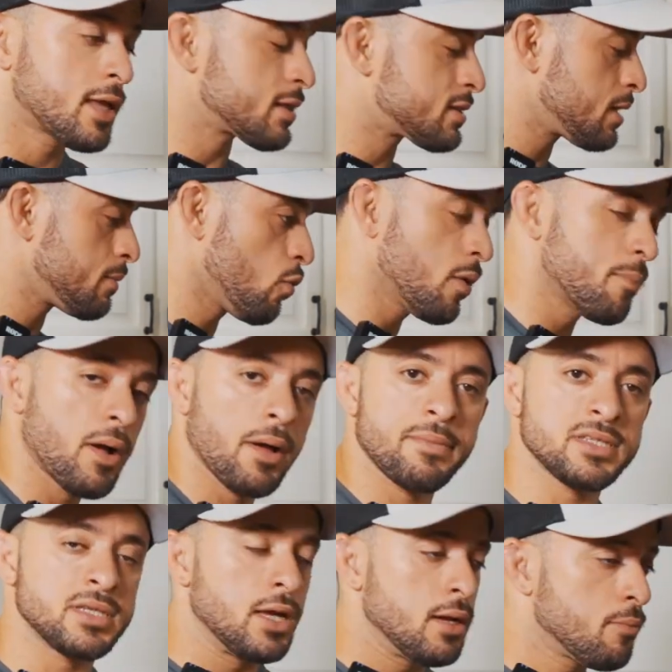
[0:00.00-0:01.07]
Get to see more
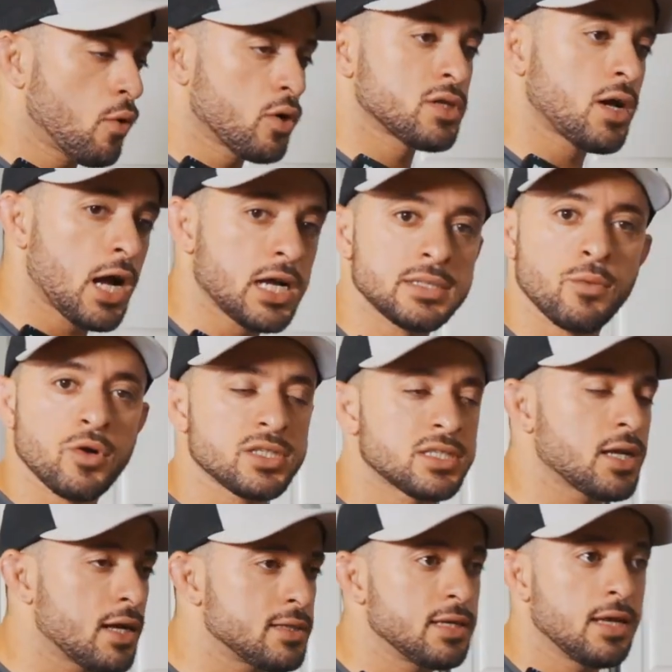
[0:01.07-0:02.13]
puppies, more dogs, more
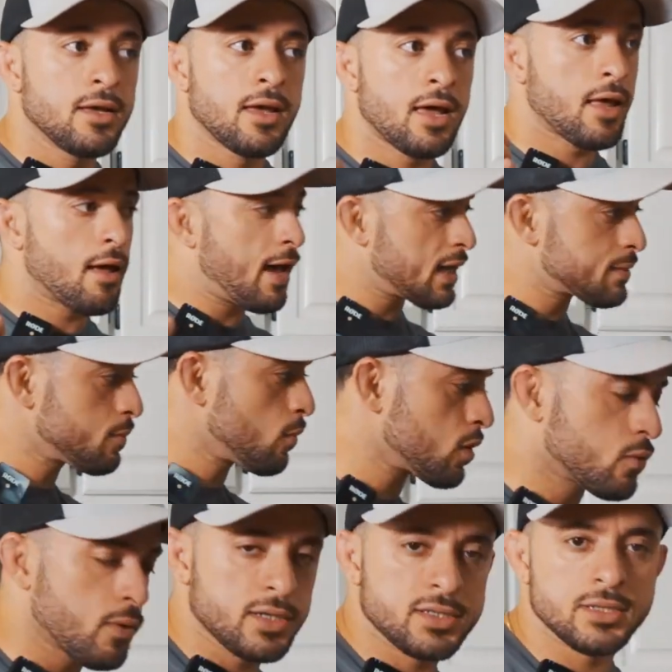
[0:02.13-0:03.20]
studs. Ask me
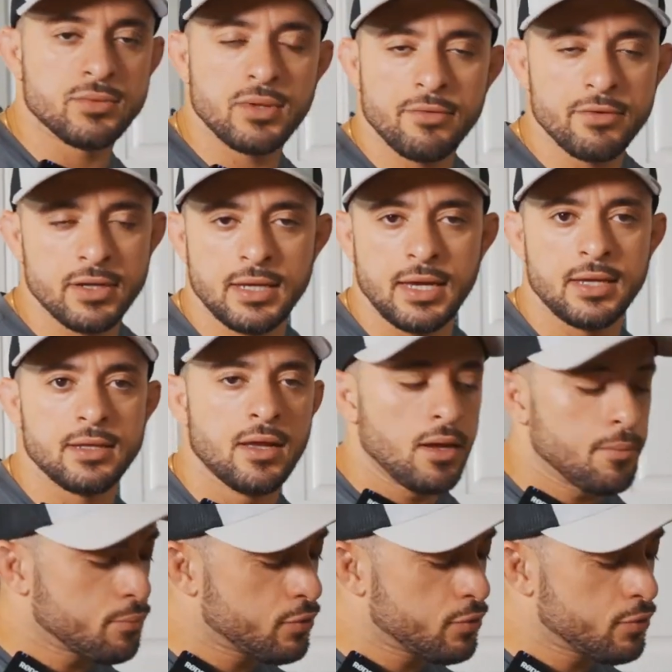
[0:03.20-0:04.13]
more questions, whatever you need.